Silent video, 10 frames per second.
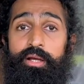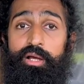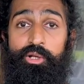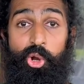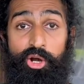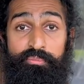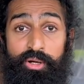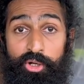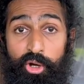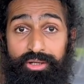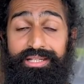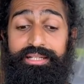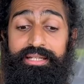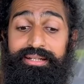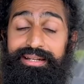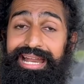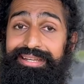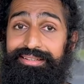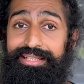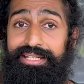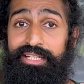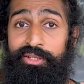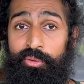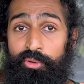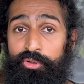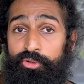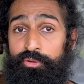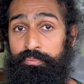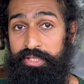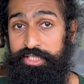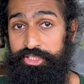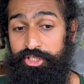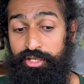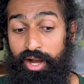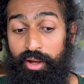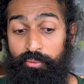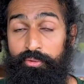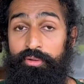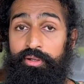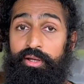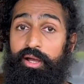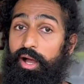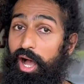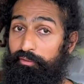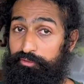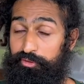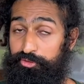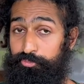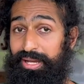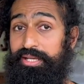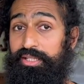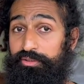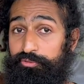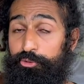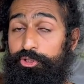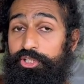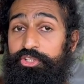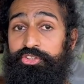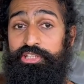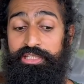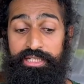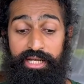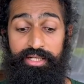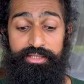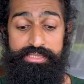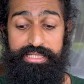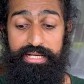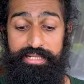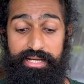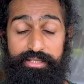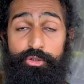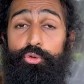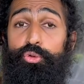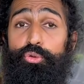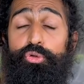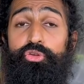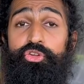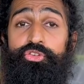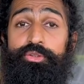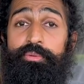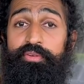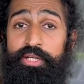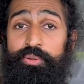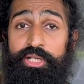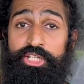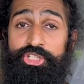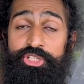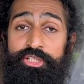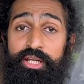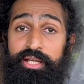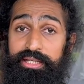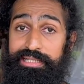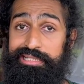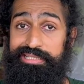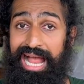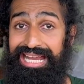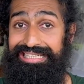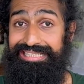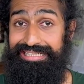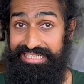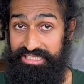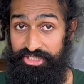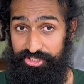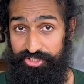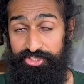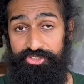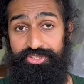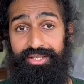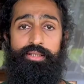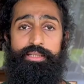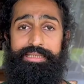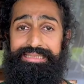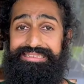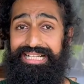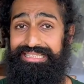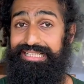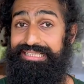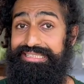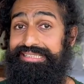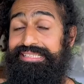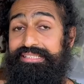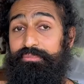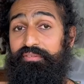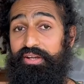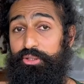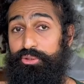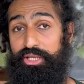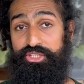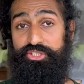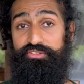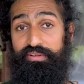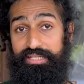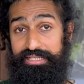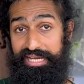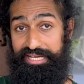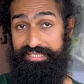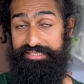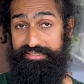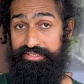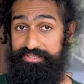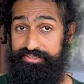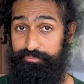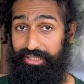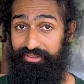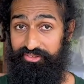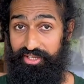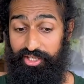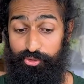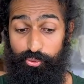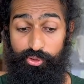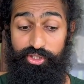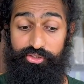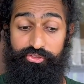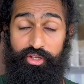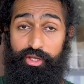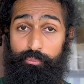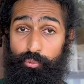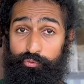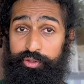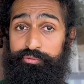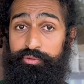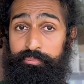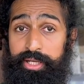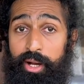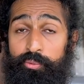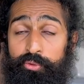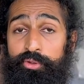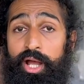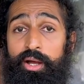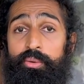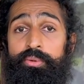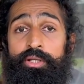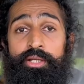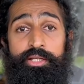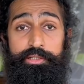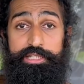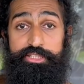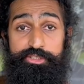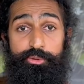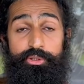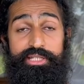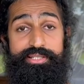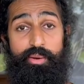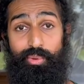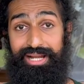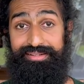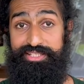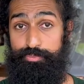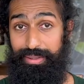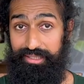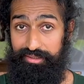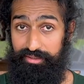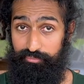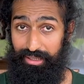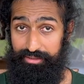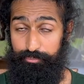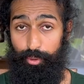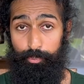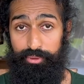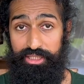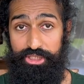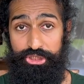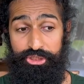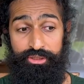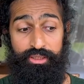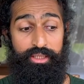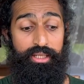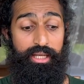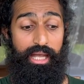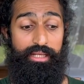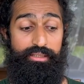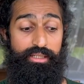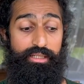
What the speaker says: Lord Macaulay, in a letter that he wrote to the British Crown after spending a few years in India, said that the Gurukul system of education is highly dangerous. He said that this system of education is very dangerous because there are yogis moving from town to town. These yogis are well respected by the population, and